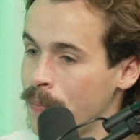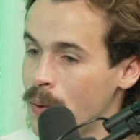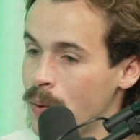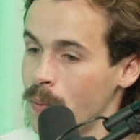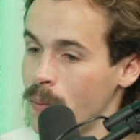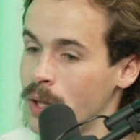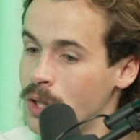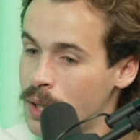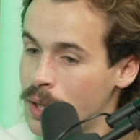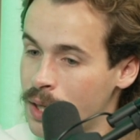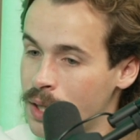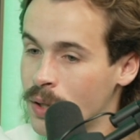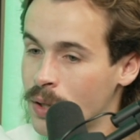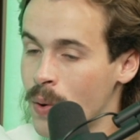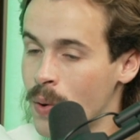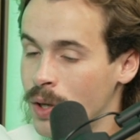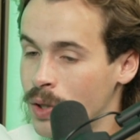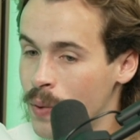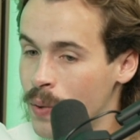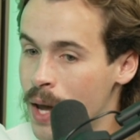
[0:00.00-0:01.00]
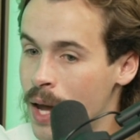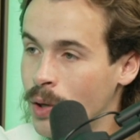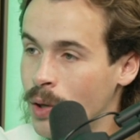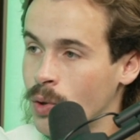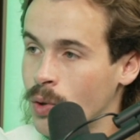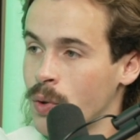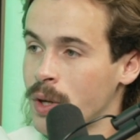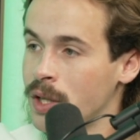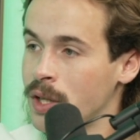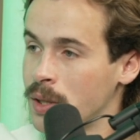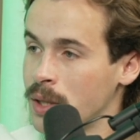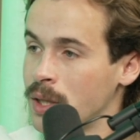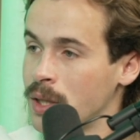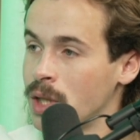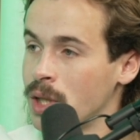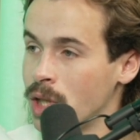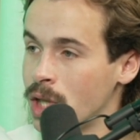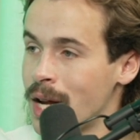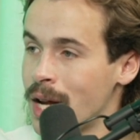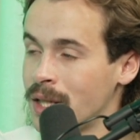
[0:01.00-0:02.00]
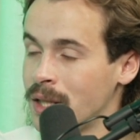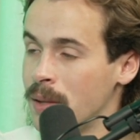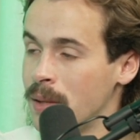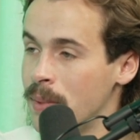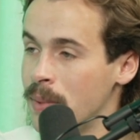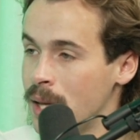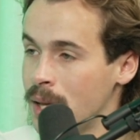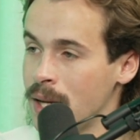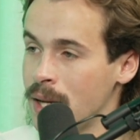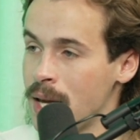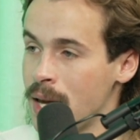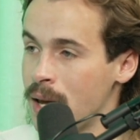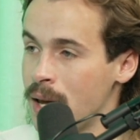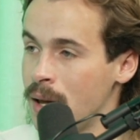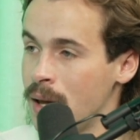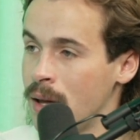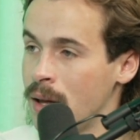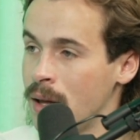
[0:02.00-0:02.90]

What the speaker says: which then is going to increase the suggestibility